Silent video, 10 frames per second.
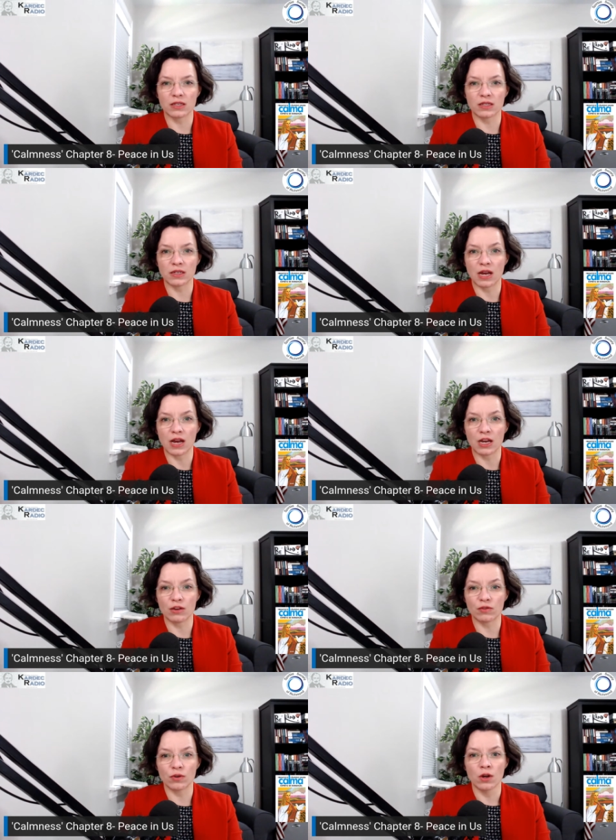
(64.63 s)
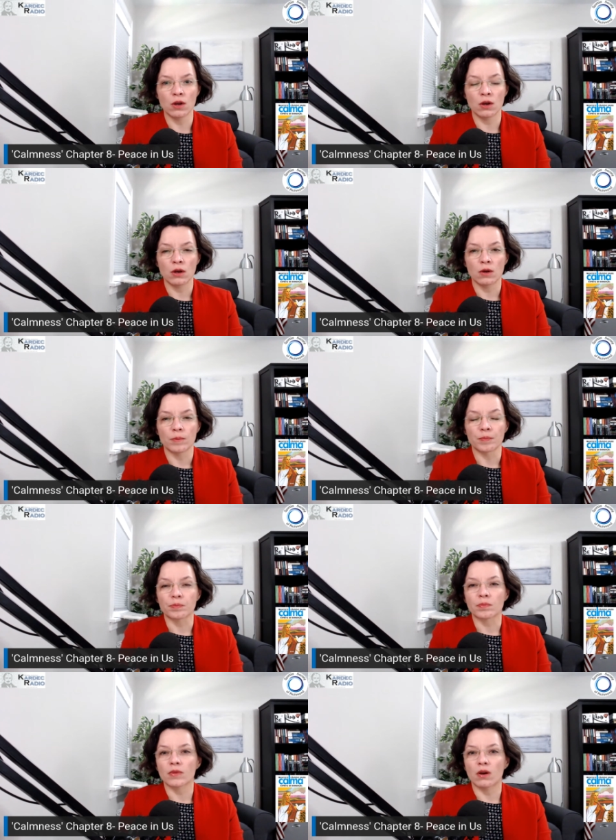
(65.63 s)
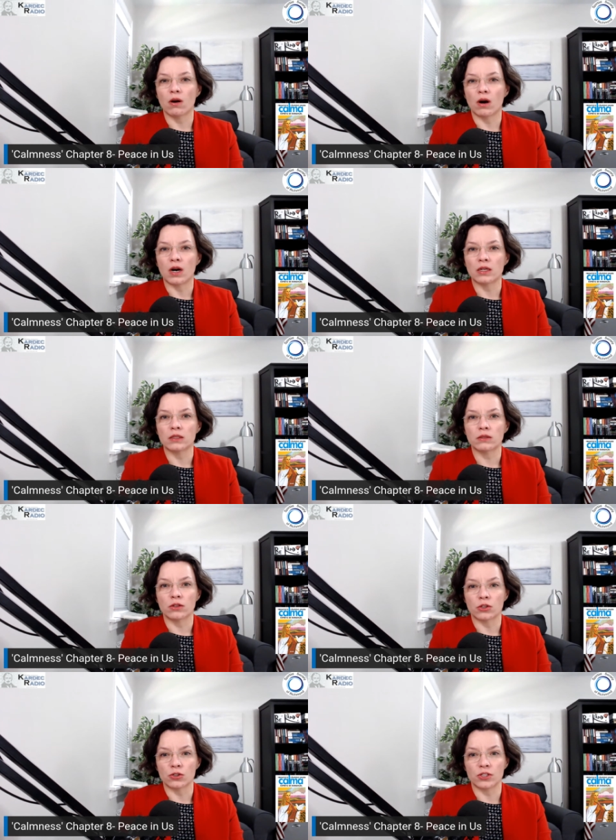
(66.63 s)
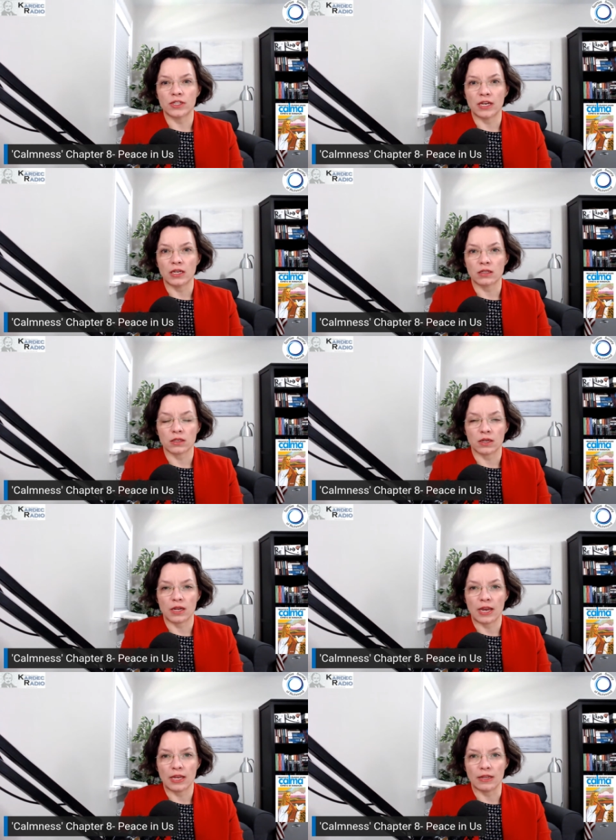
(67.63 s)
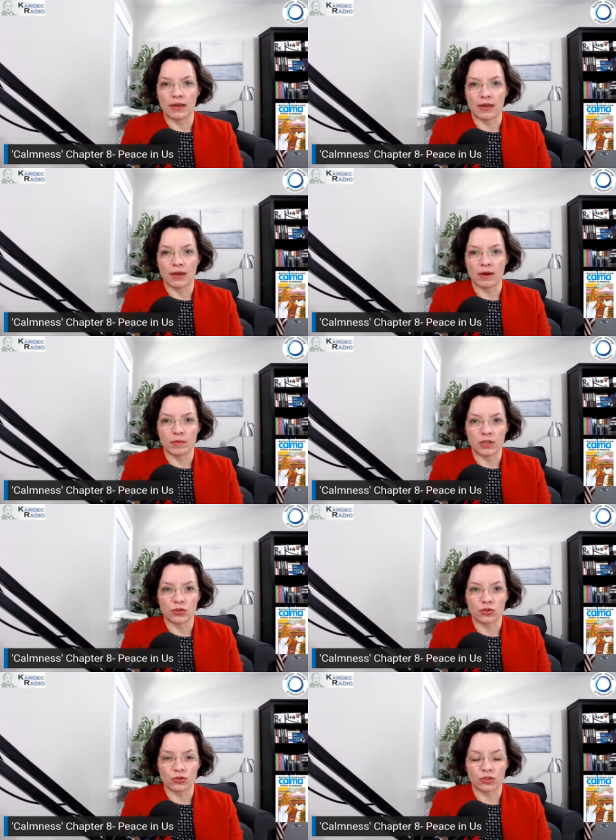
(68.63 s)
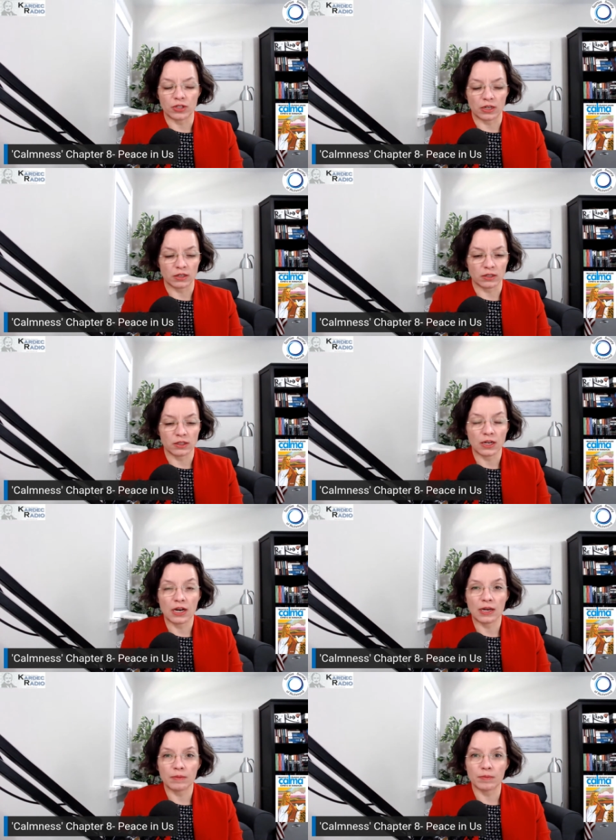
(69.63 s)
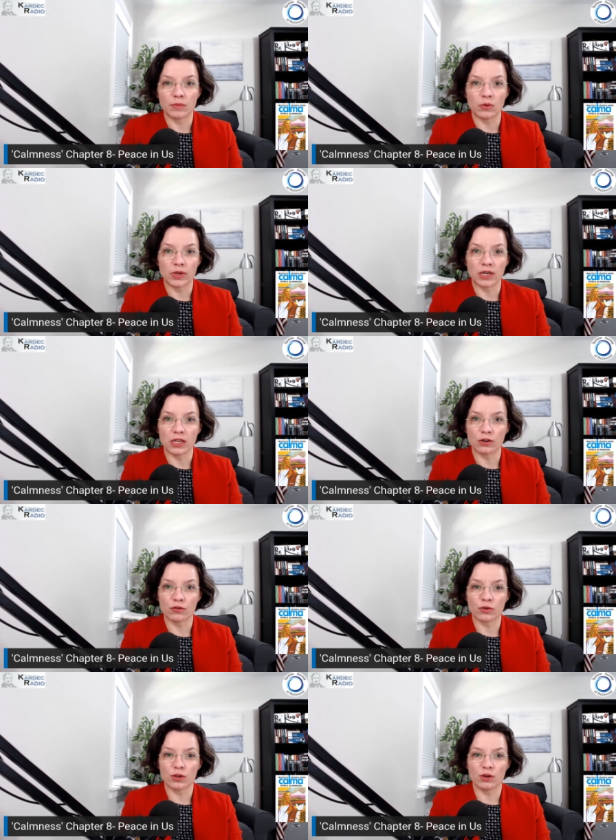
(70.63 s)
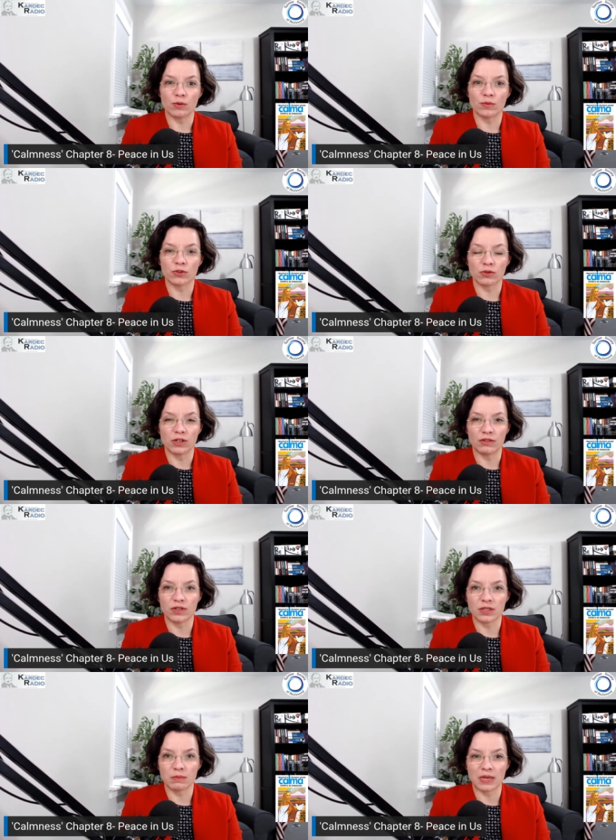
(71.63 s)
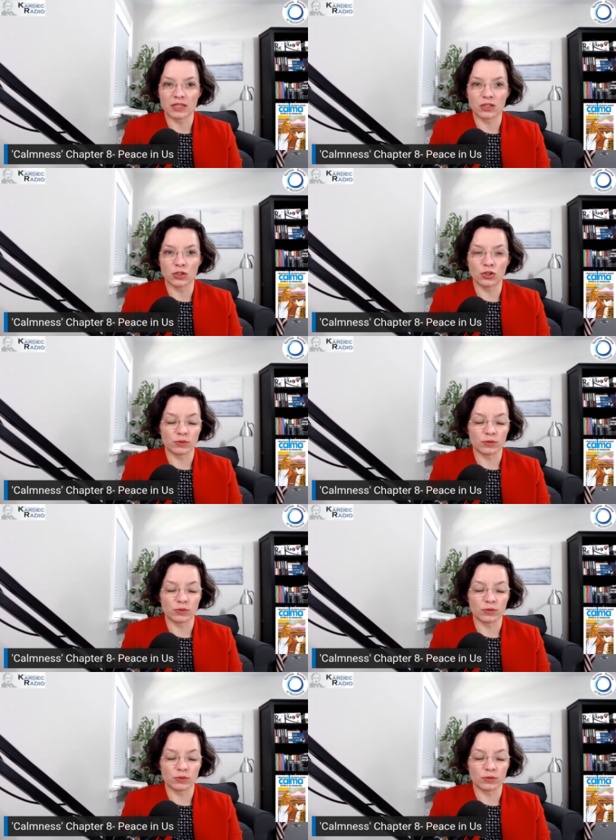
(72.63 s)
live on Thursdays at 8 a.m. Eastern Standard Time, but we're here for you, so leave us a message.